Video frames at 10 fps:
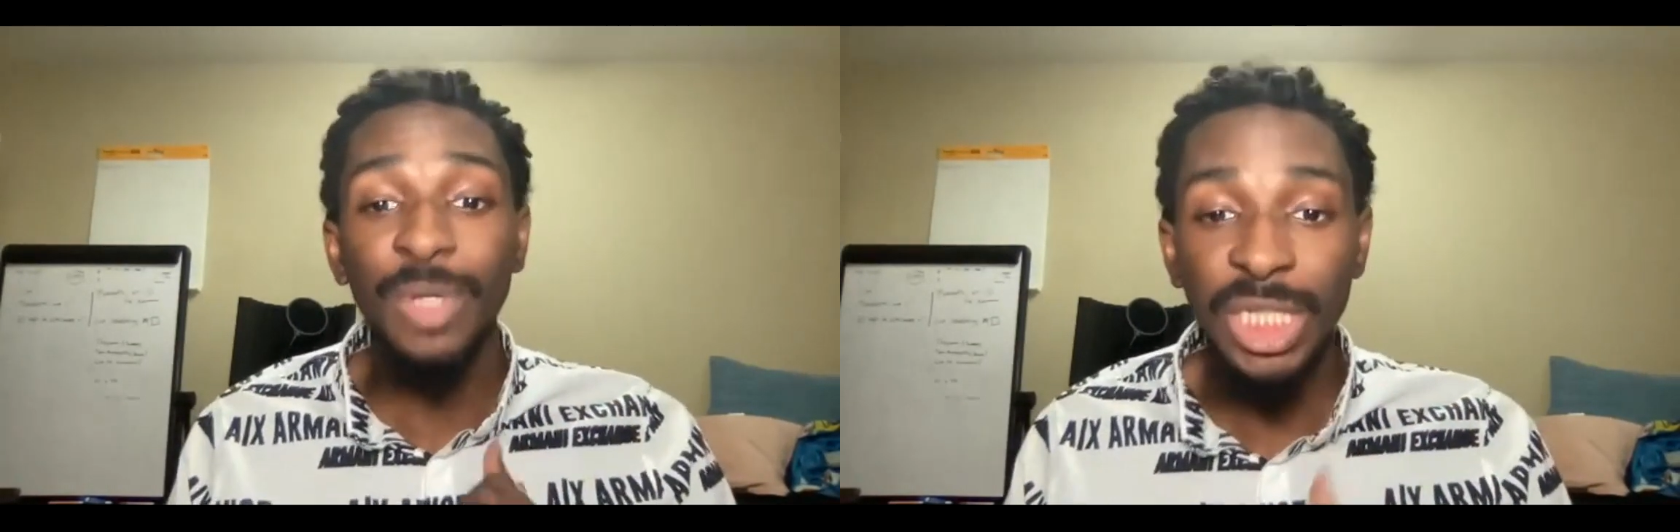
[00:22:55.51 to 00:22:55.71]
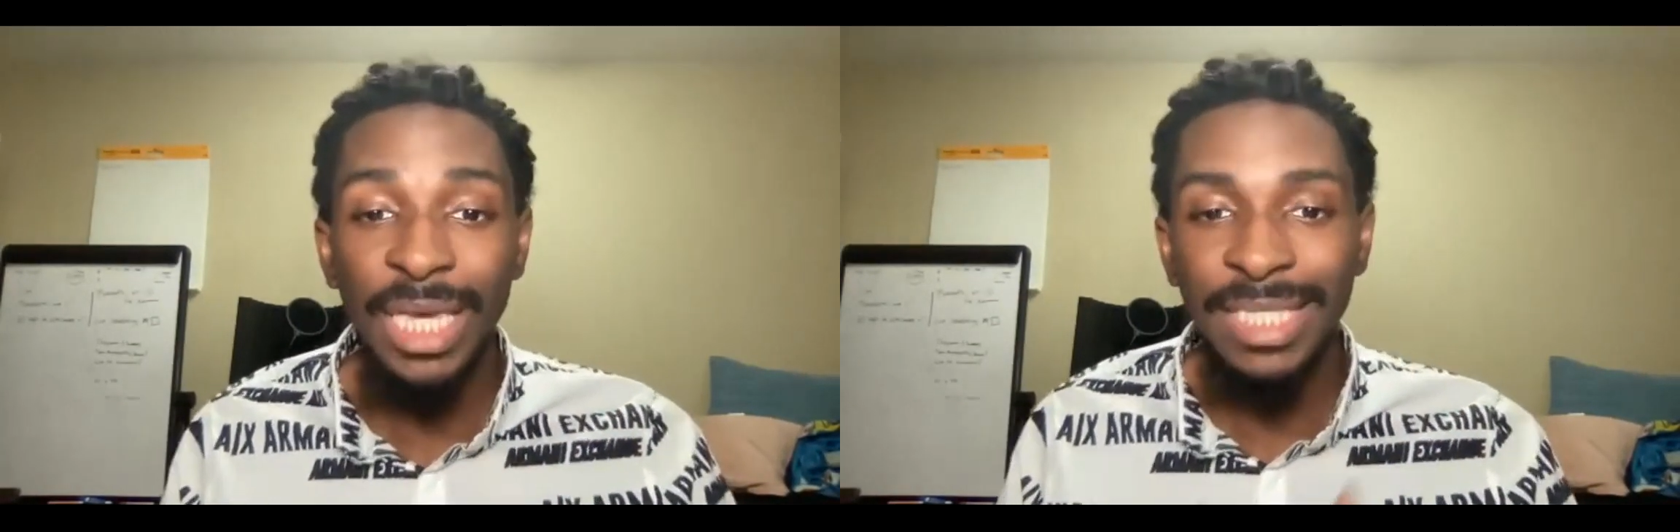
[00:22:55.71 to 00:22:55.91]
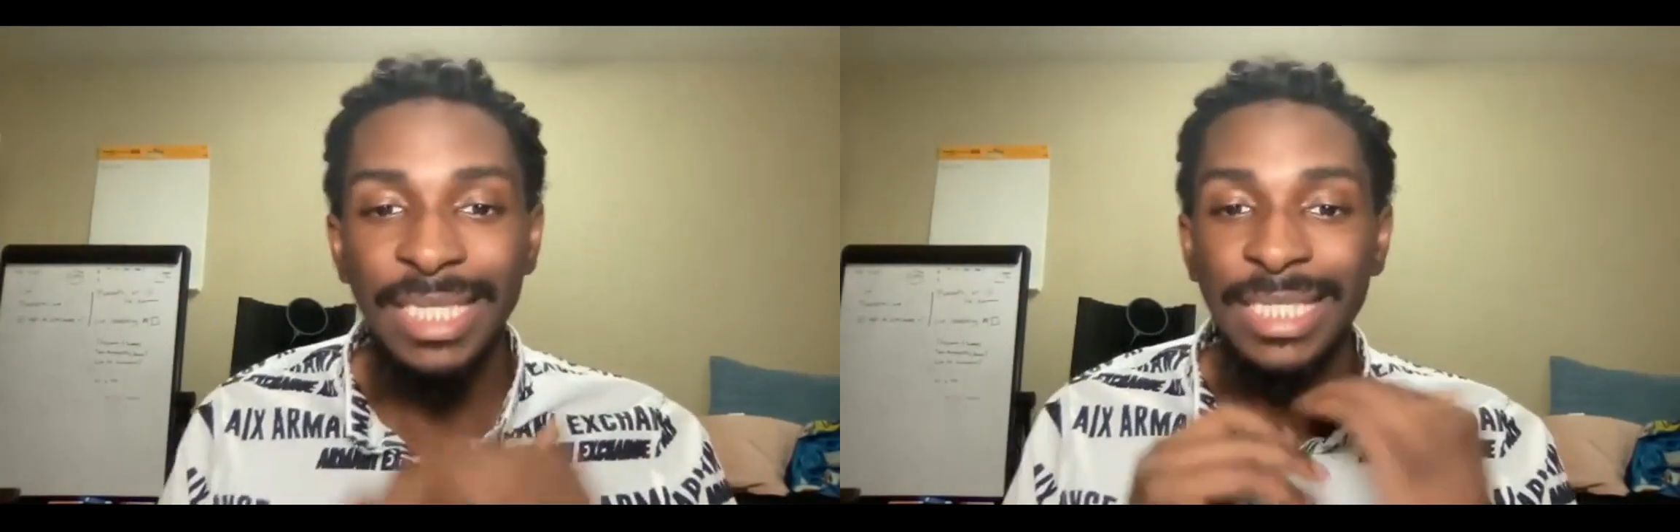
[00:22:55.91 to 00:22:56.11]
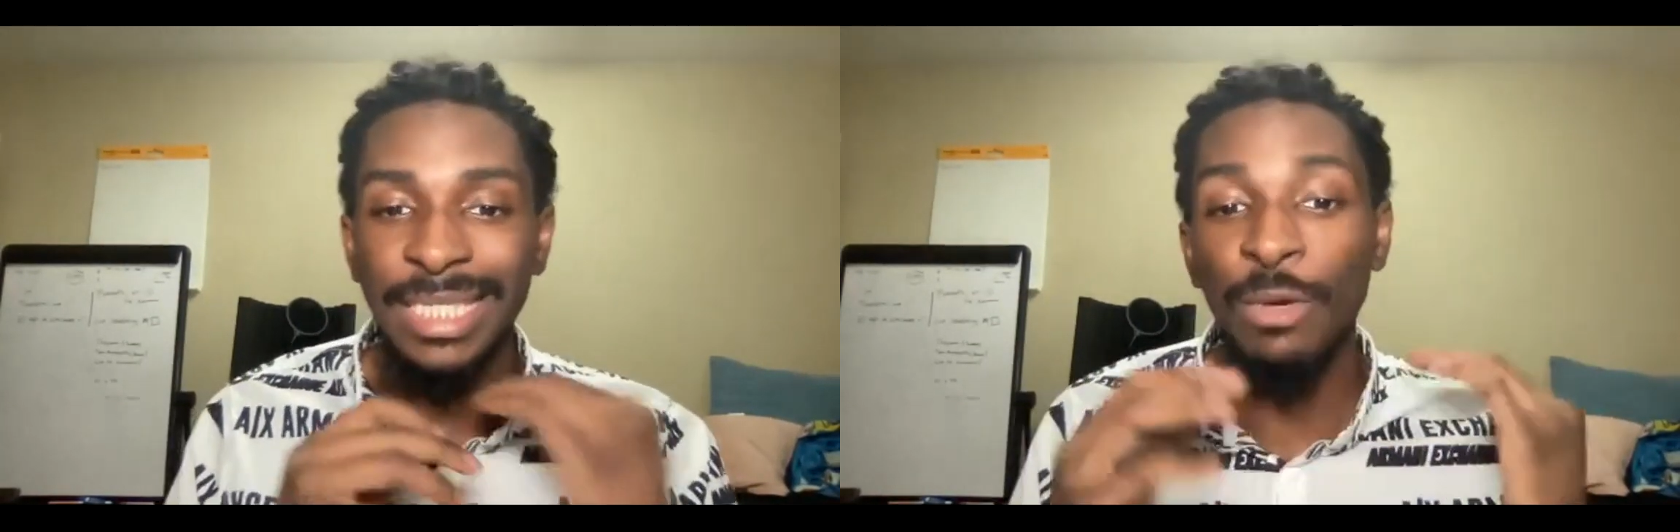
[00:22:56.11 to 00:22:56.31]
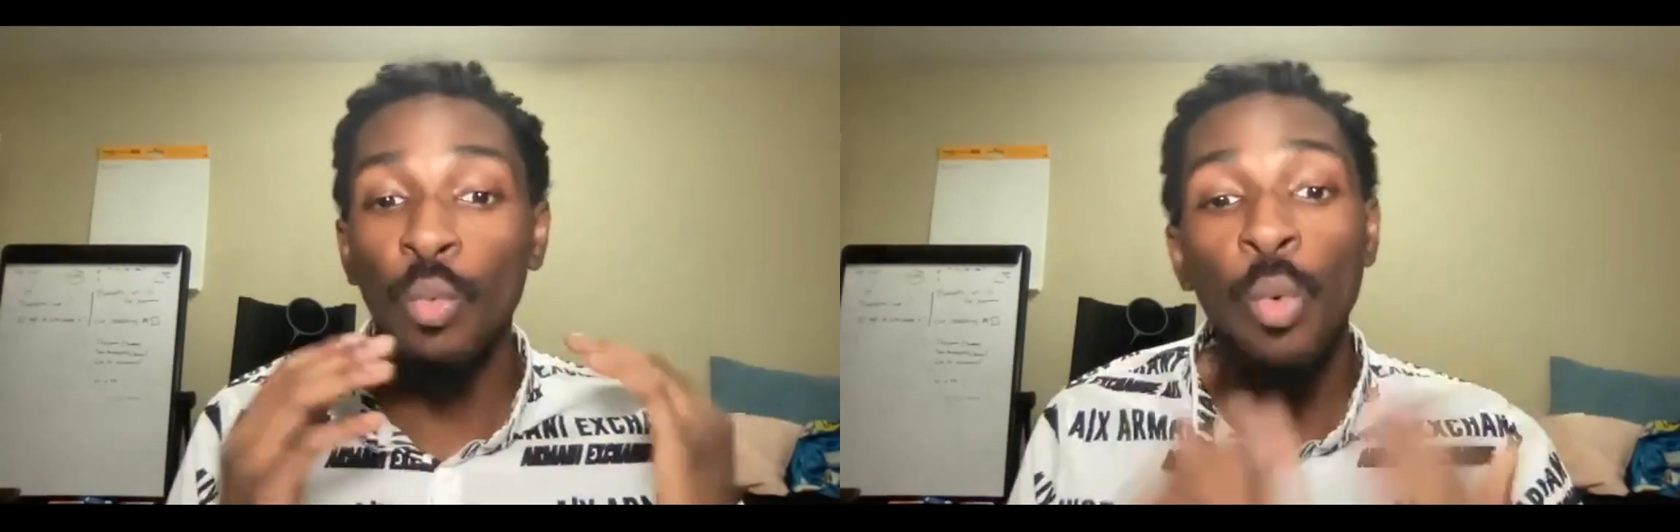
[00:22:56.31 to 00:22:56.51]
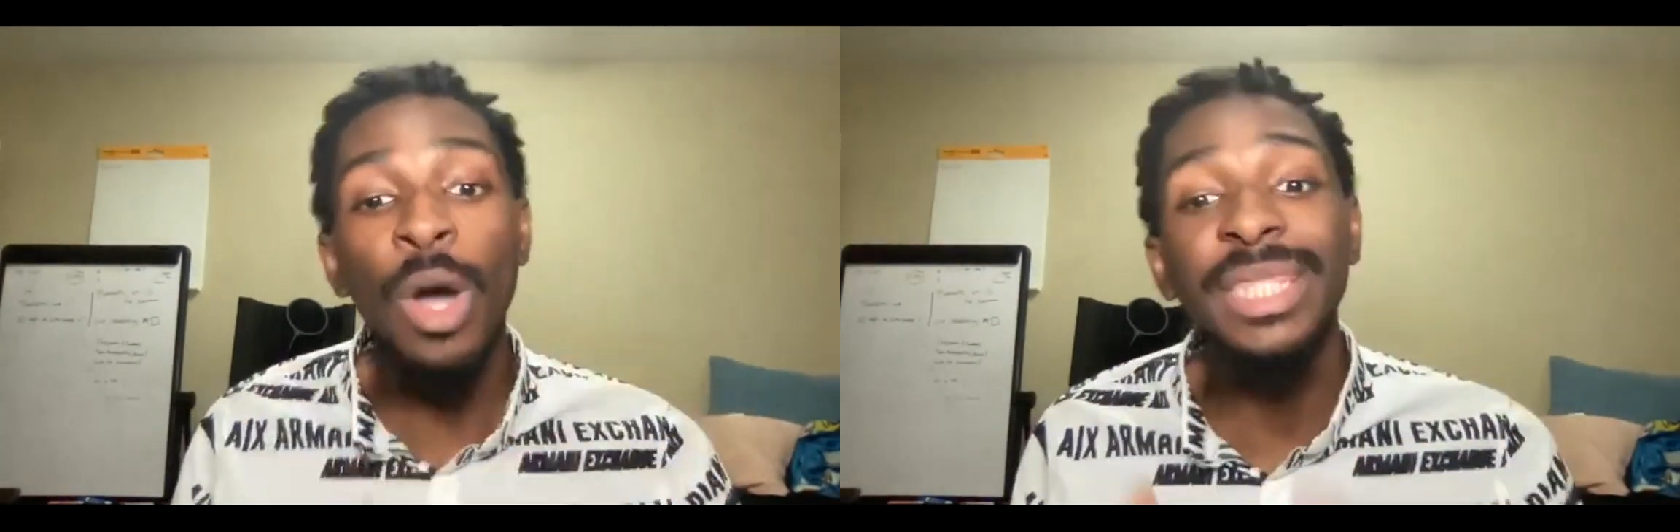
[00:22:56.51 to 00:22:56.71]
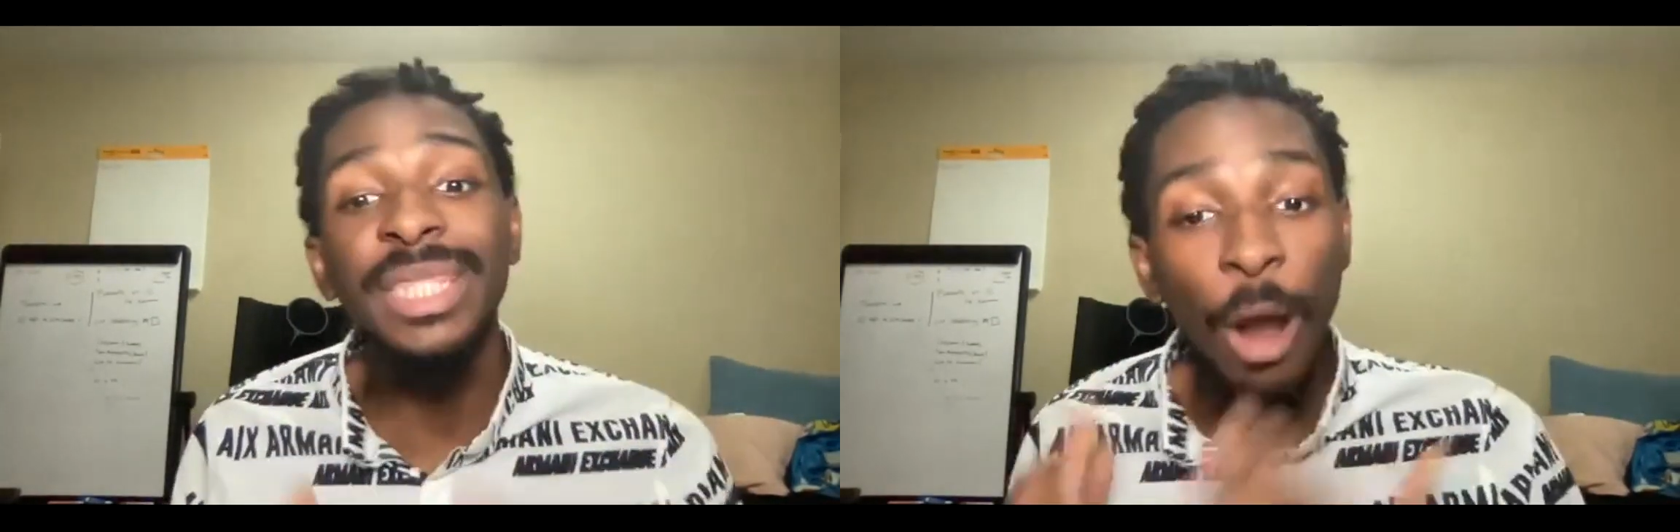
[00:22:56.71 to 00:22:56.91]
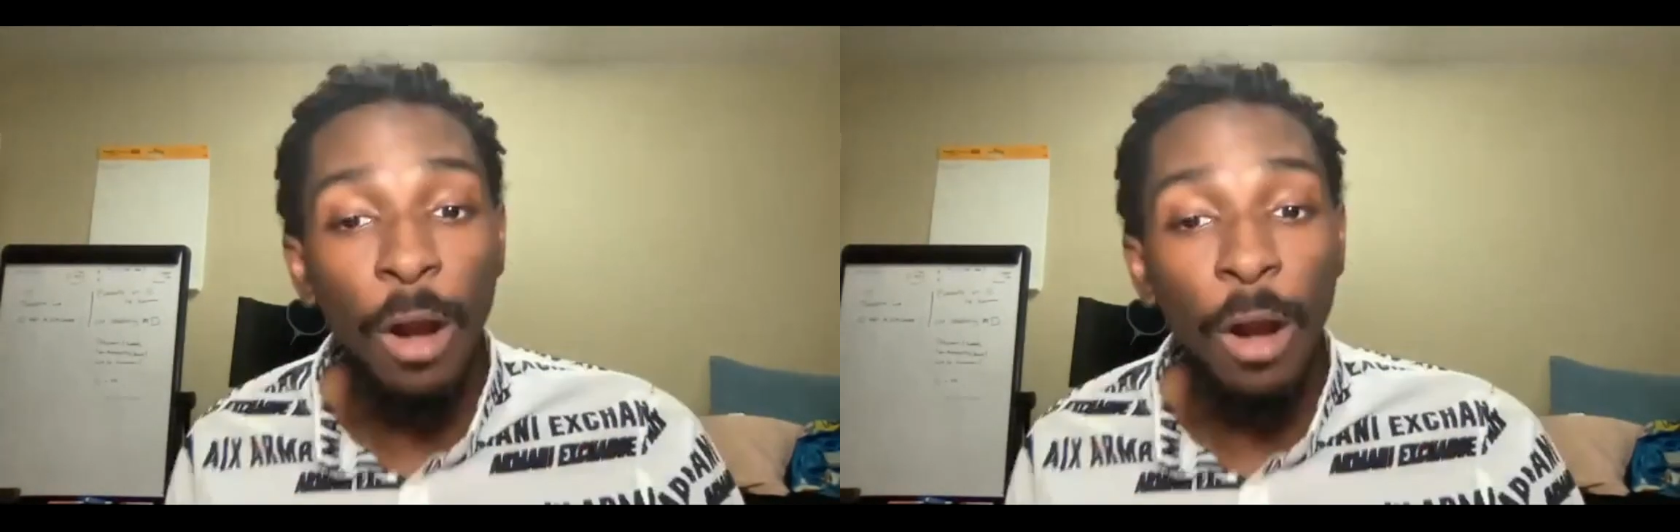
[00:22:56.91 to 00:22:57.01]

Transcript: chance to see what the